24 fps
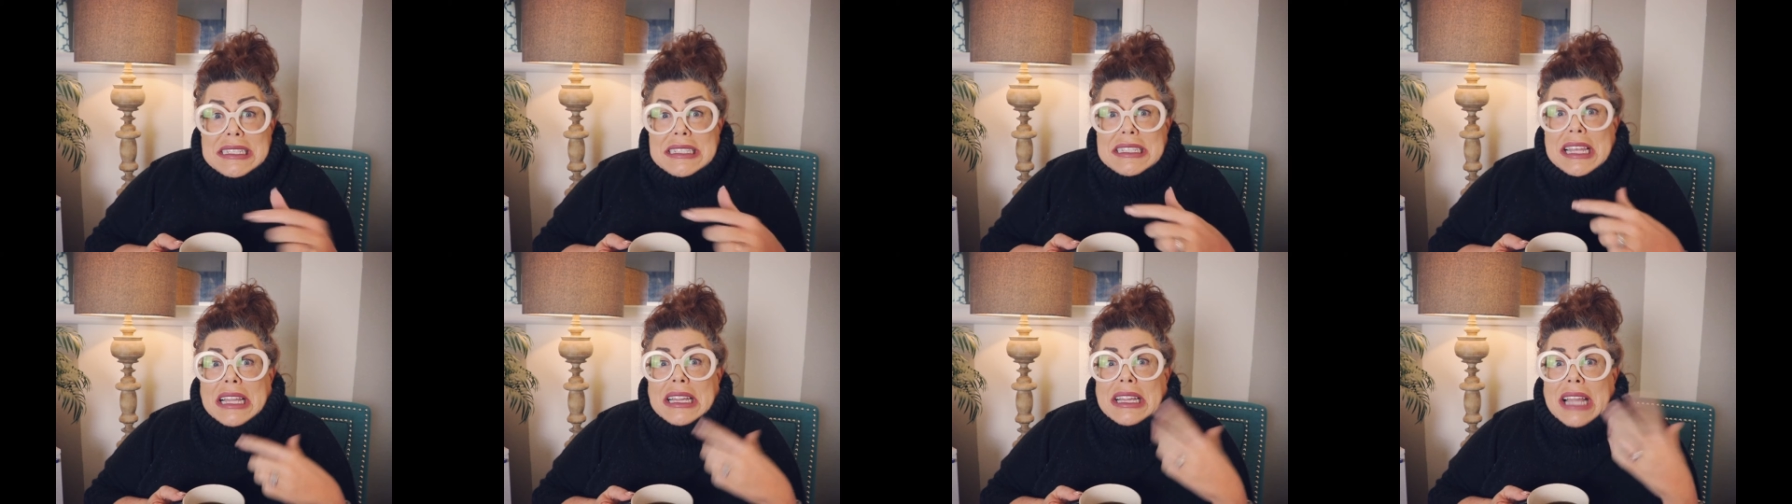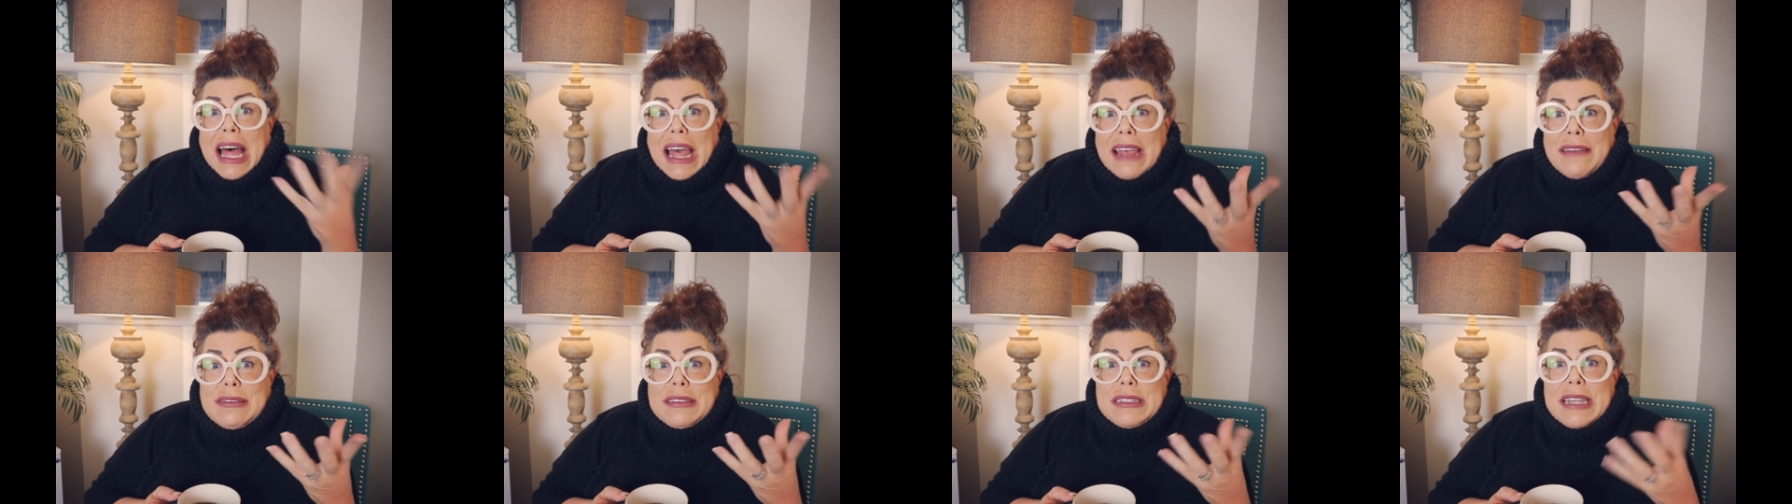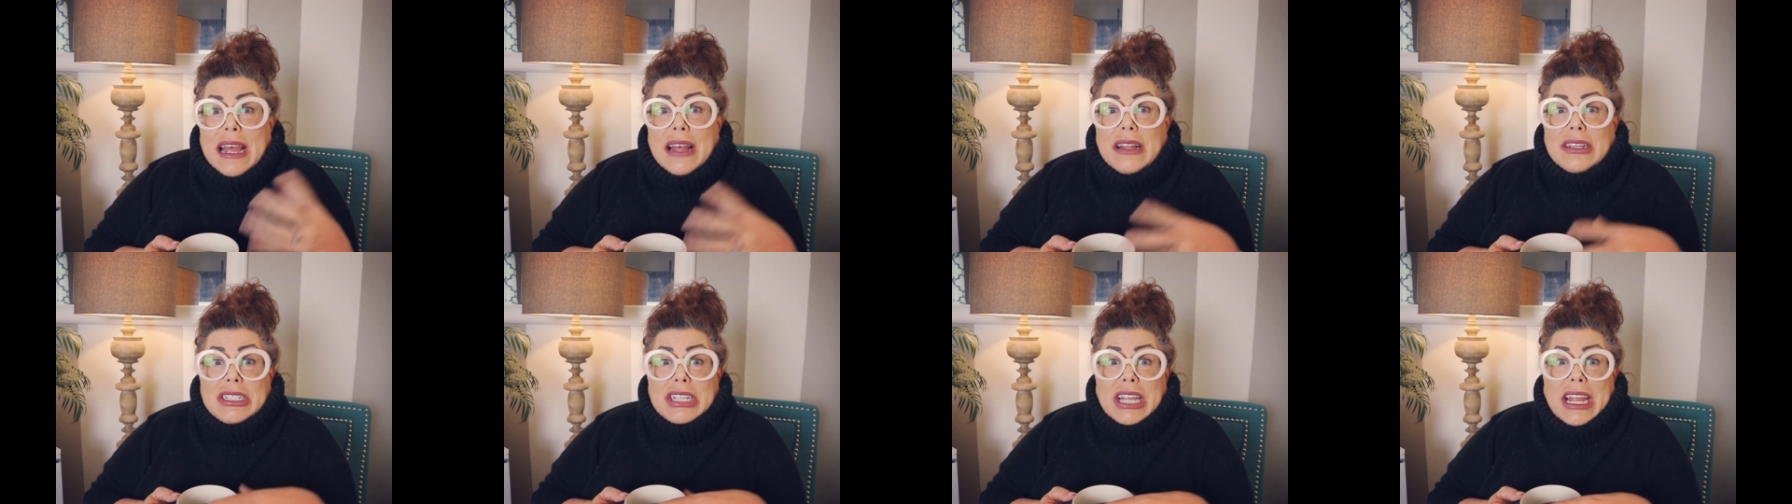is a
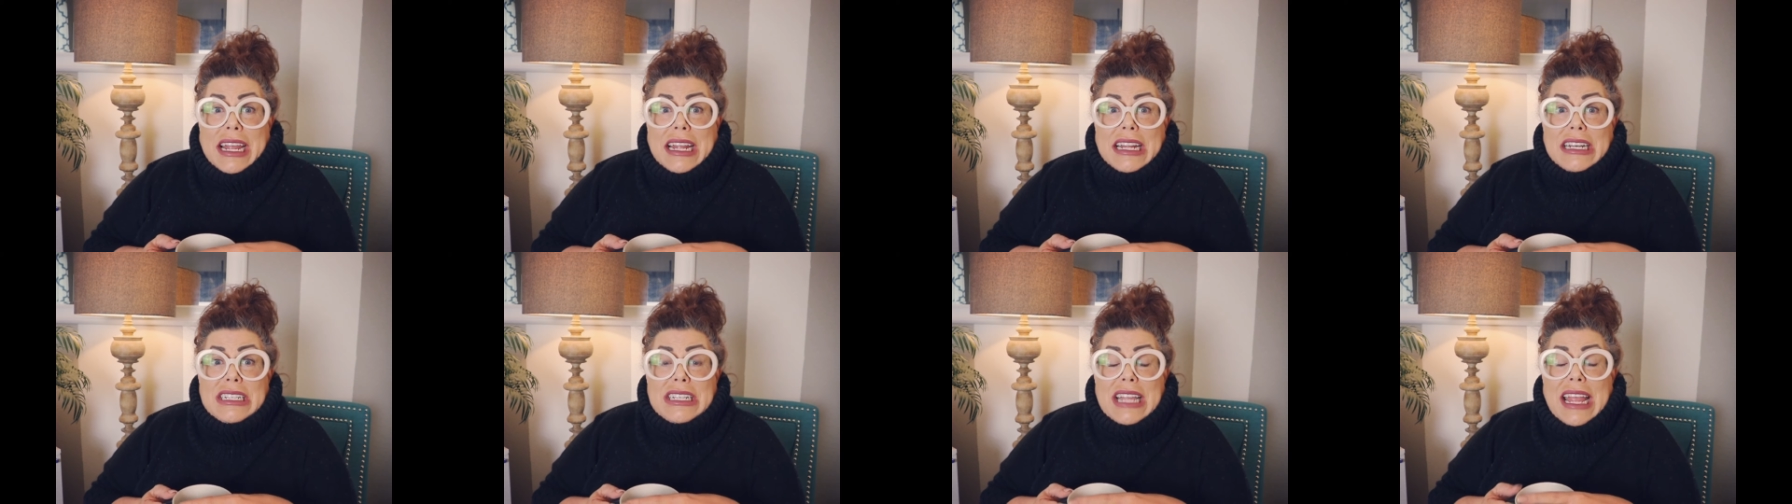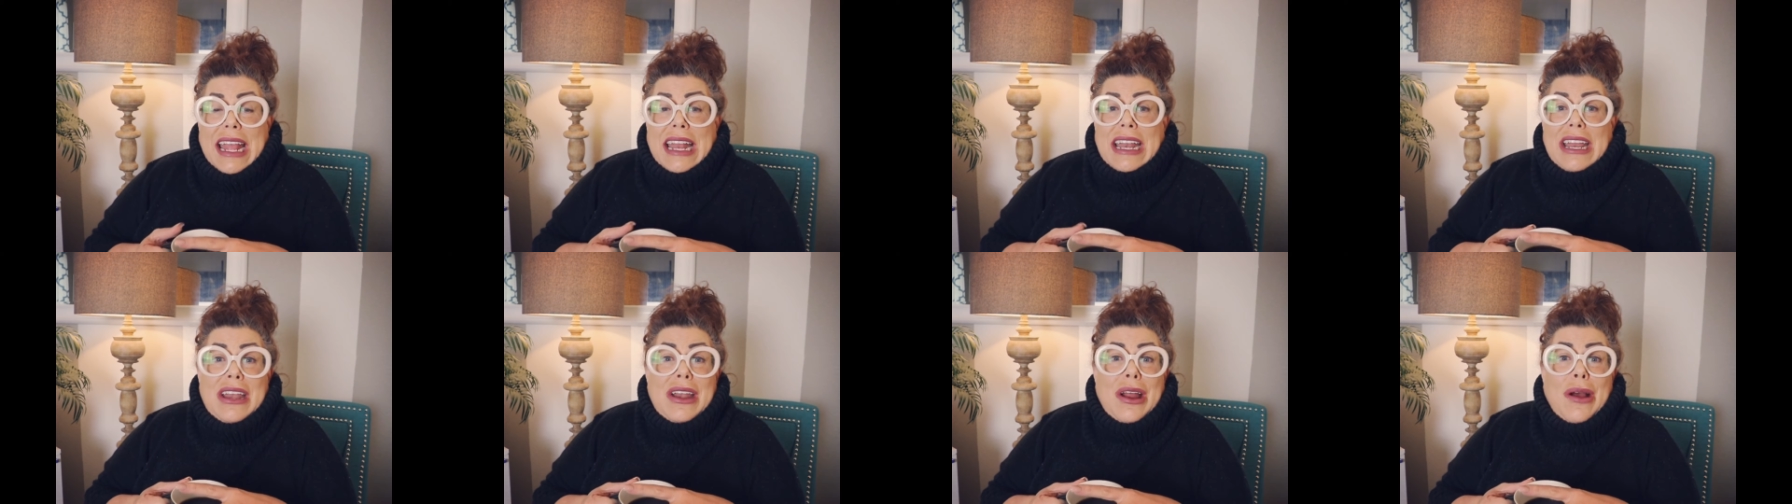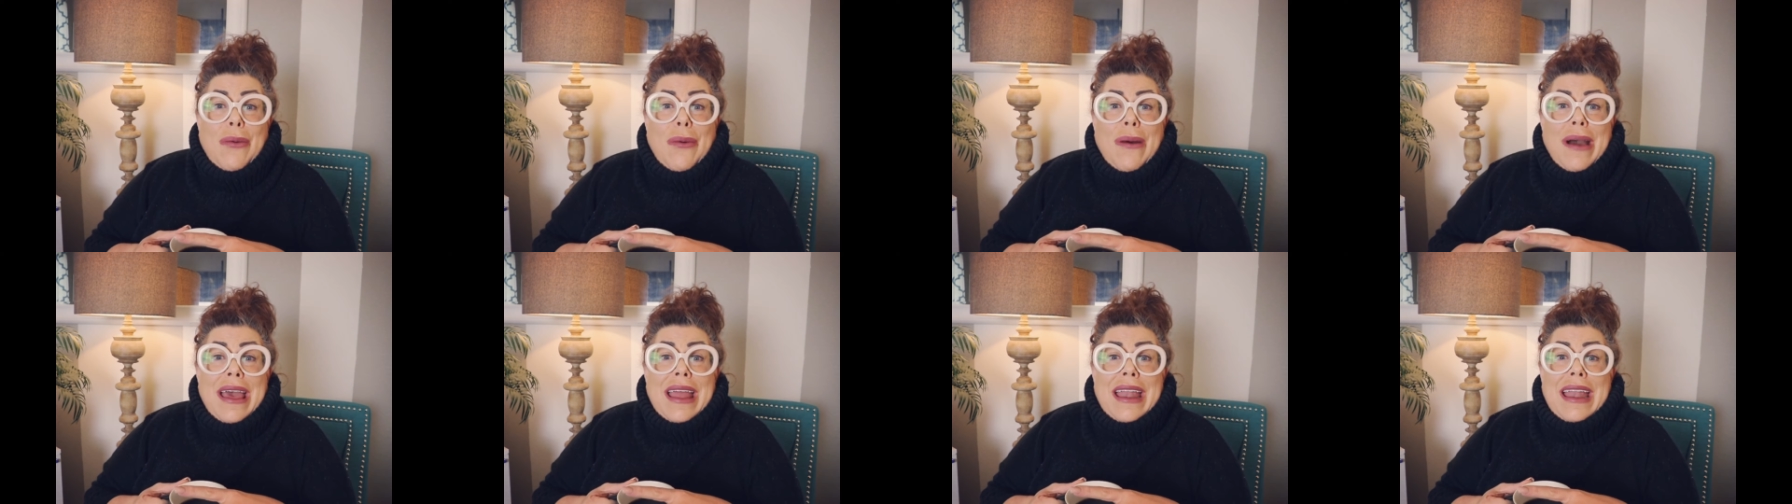lifestyle change. And you
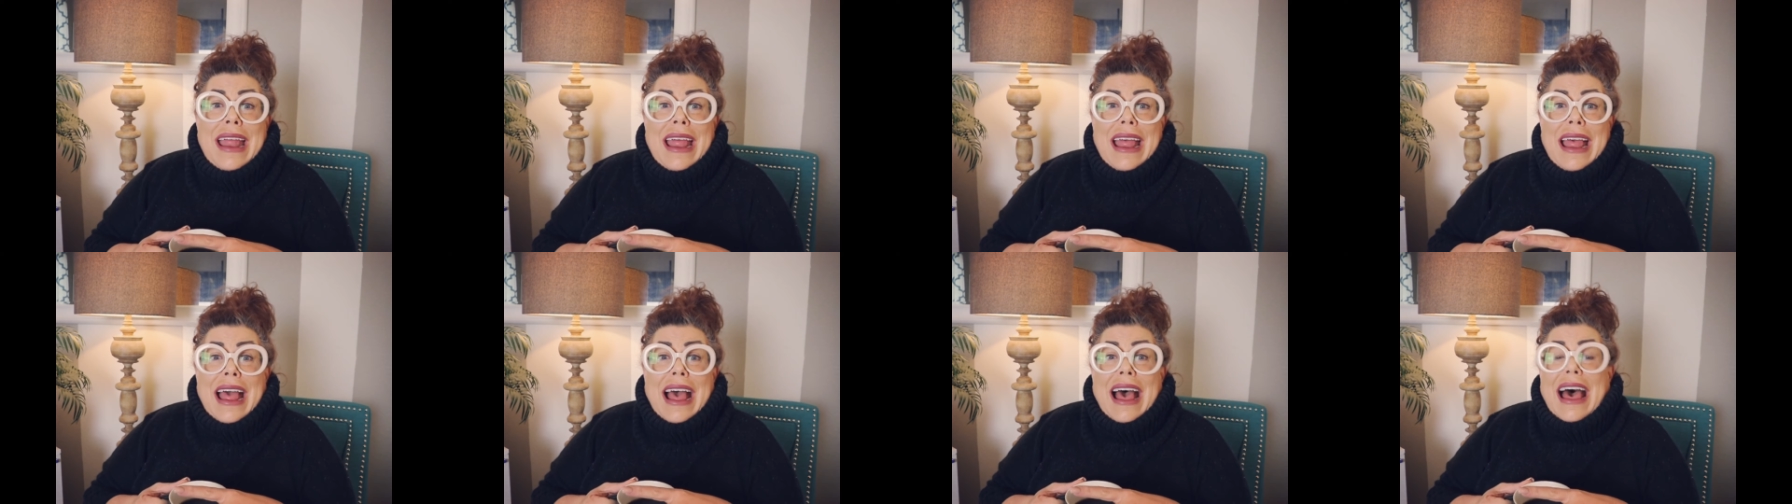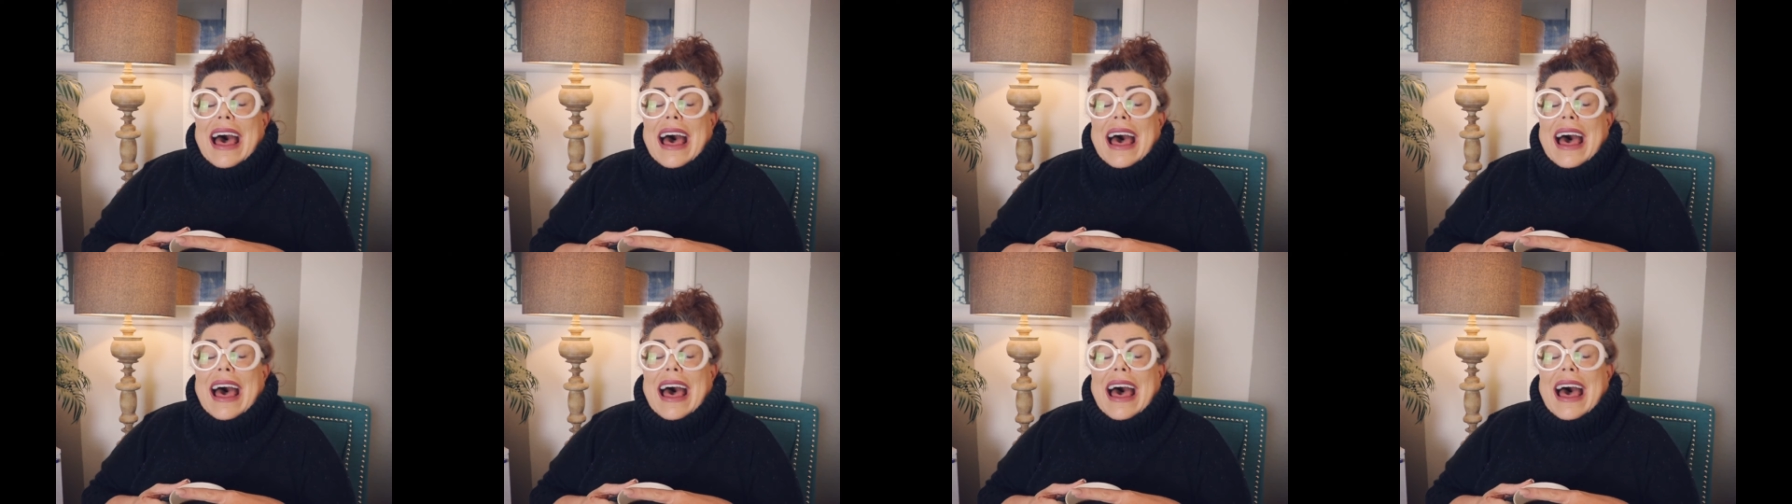know what?